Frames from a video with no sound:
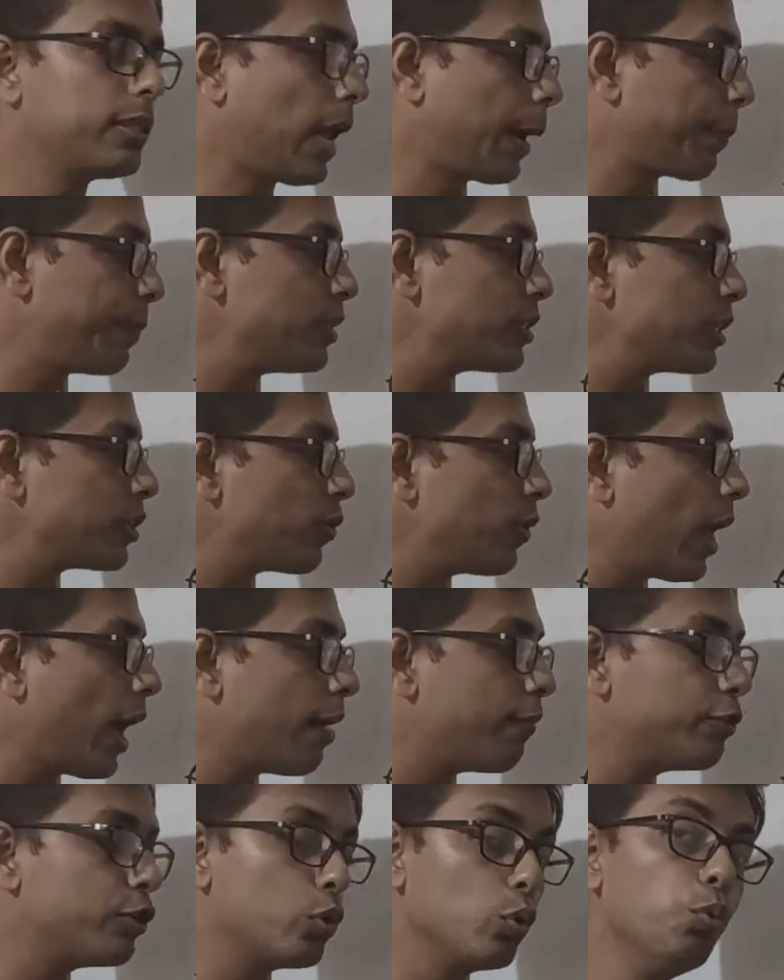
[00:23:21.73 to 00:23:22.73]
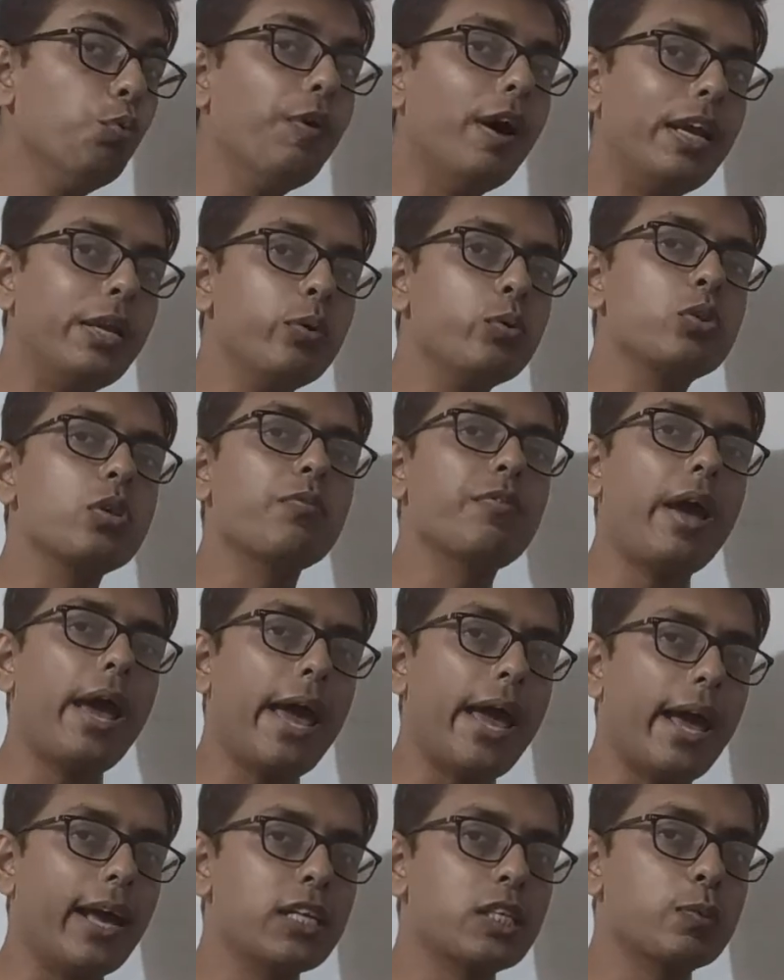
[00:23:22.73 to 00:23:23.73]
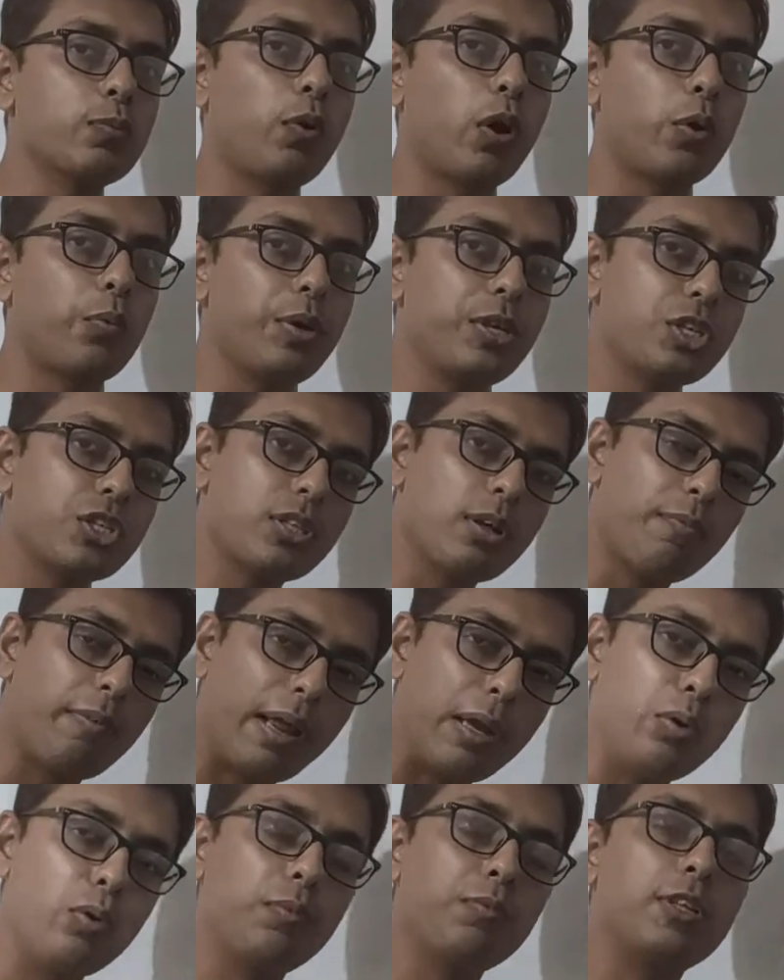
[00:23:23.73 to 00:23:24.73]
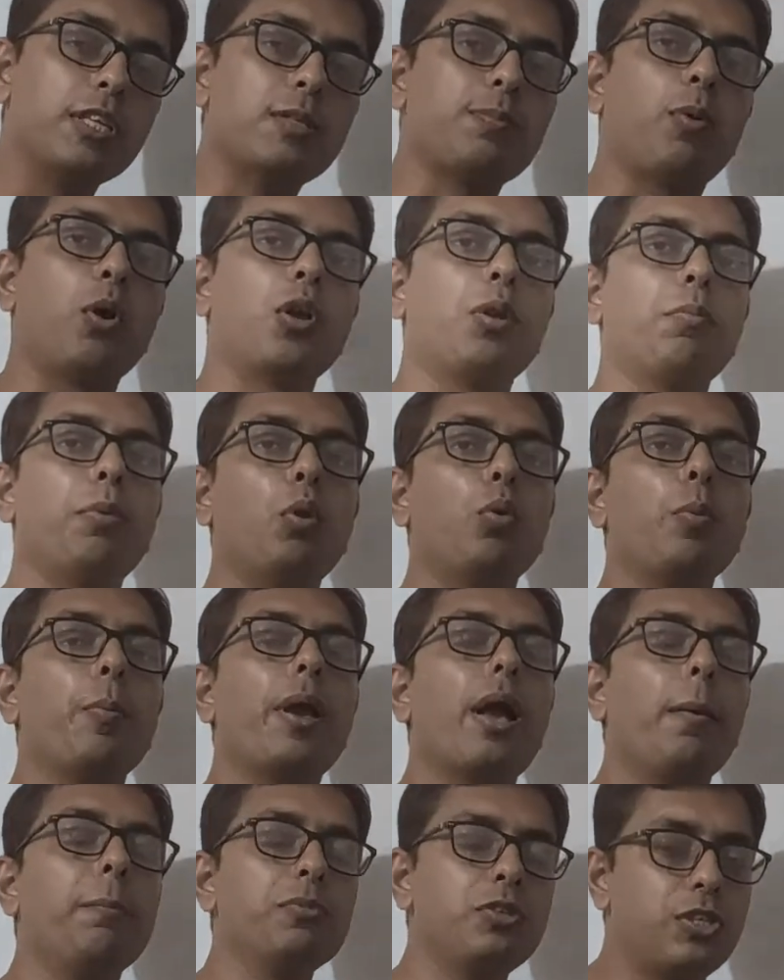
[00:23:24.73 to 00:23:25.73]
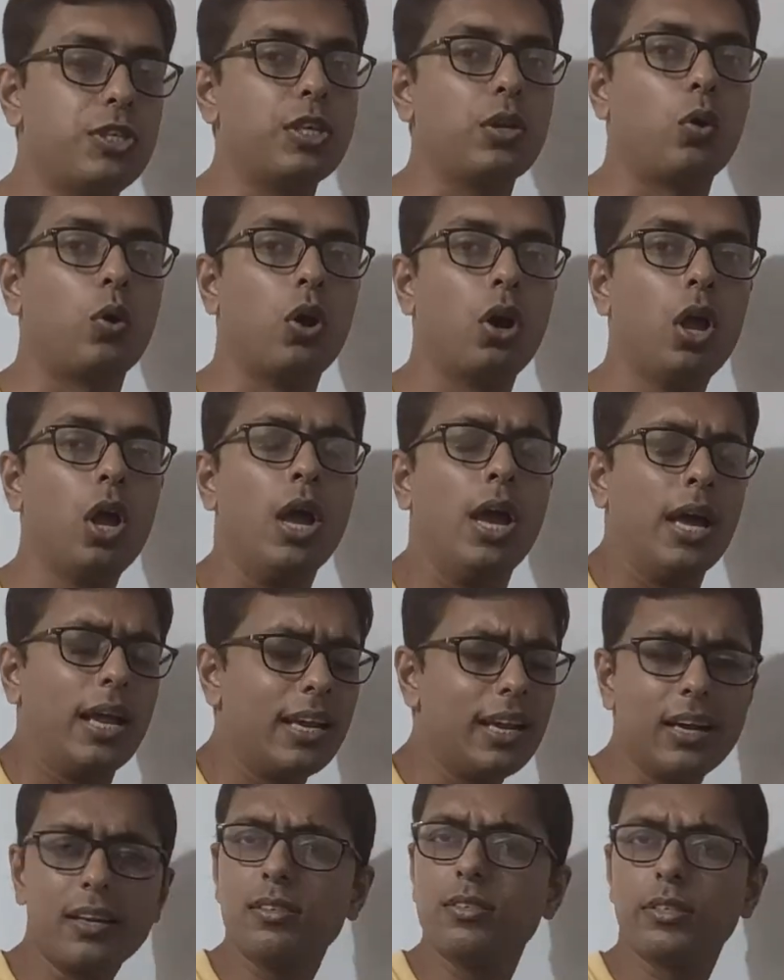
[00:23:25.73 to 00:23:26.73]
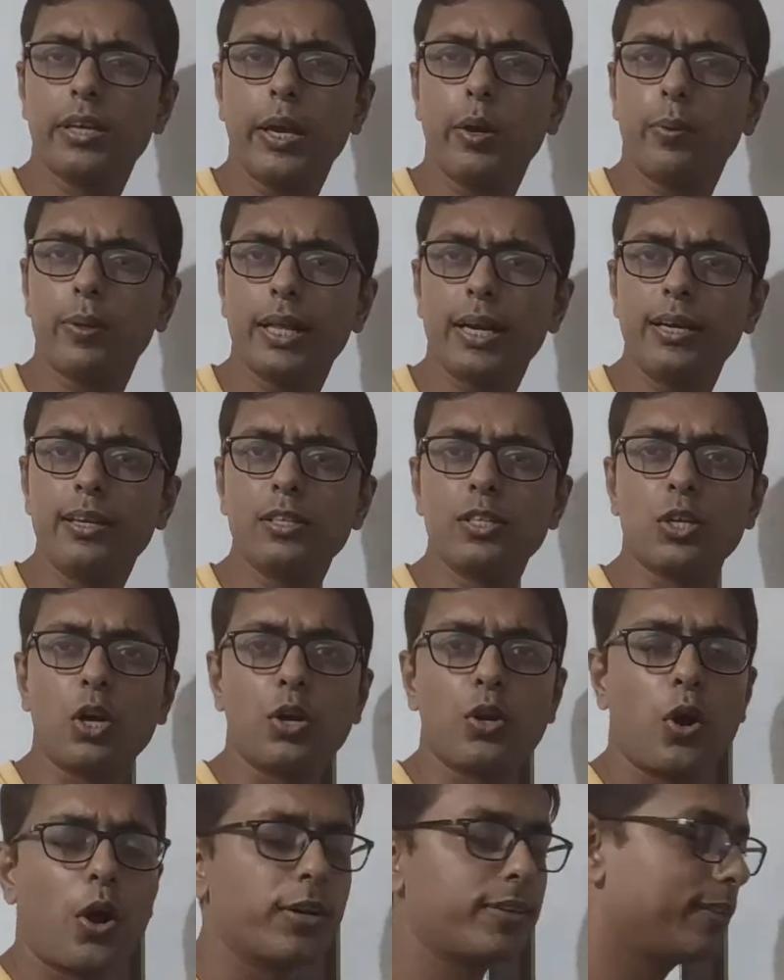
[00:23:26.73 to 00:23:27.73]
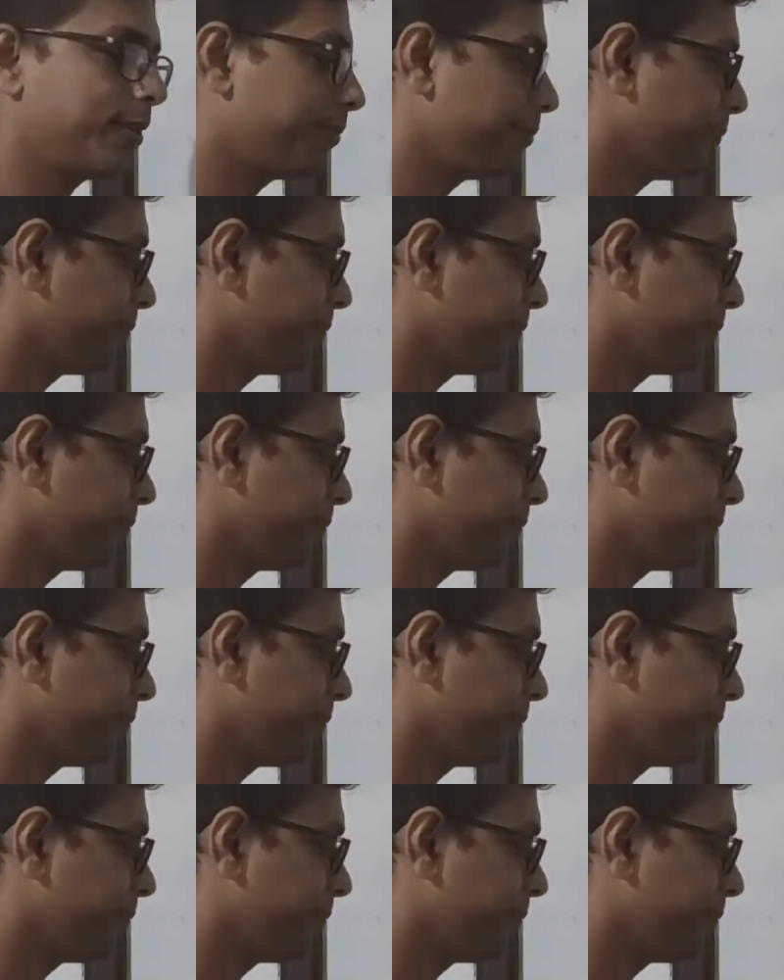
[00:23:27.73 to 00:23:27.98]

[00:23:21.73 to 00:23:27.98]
That means it will have two values of x for which the value of this polynomial would become 0. Let us check whether it is or not.